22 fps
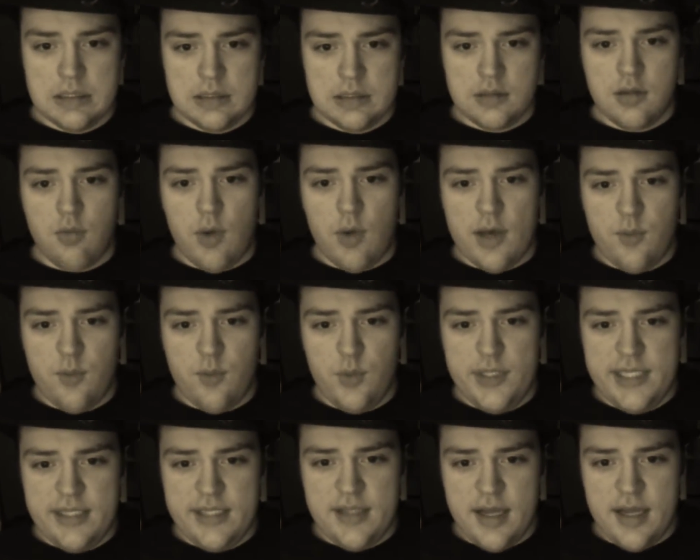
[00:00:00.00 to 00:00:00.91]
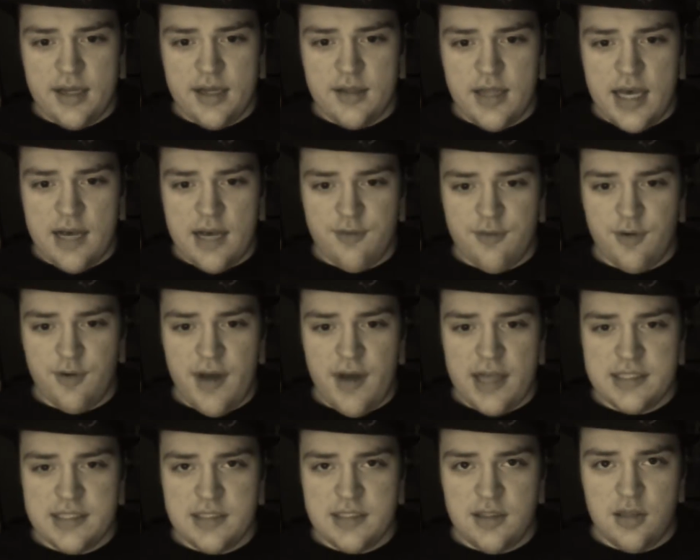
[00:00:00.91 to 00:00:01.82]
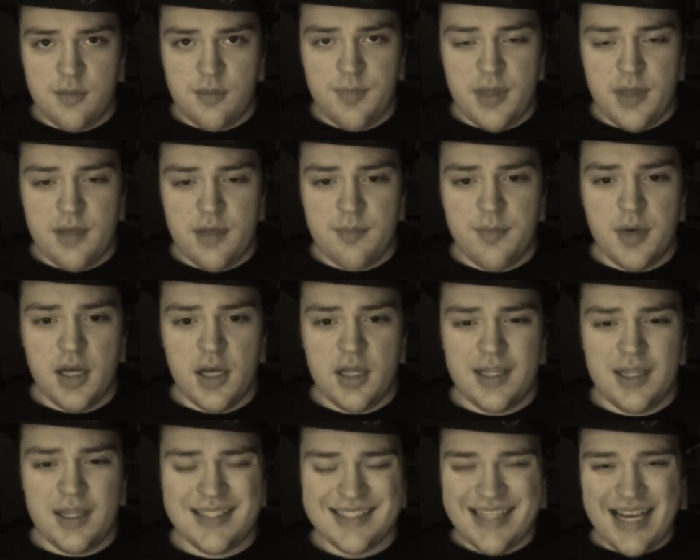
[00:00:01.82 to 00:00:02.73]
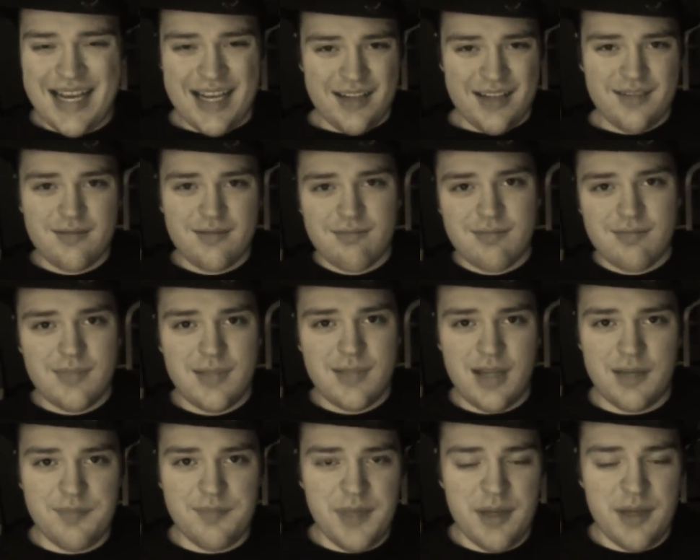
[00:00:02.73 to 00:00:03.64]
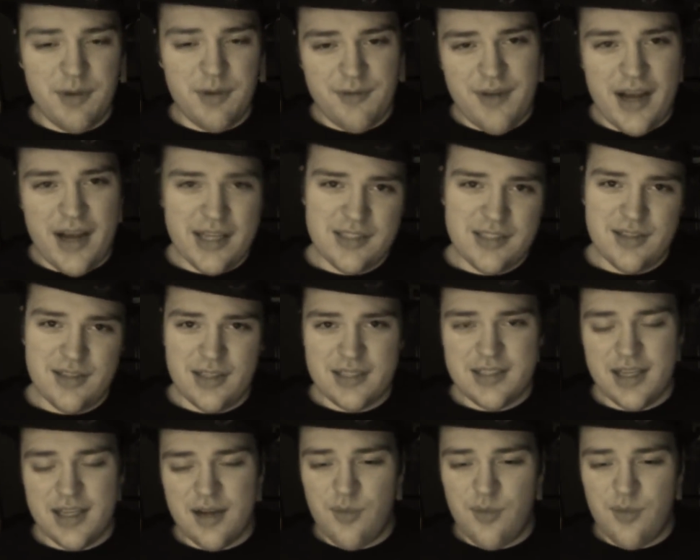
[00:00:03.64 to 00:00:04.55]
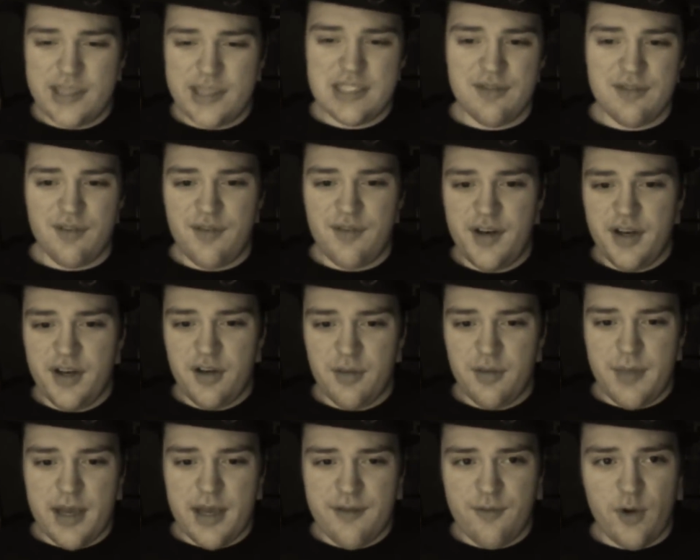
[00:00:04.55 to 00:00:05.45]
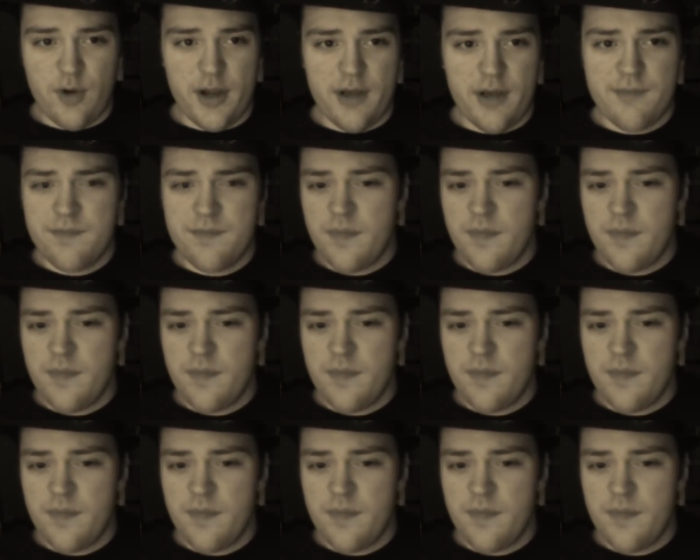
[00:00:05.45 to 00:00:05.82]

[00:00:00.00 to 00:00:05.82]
White Weenie deck that I've revised a little bit, but it's not done being revised, so it's like a waste of a video to make for you.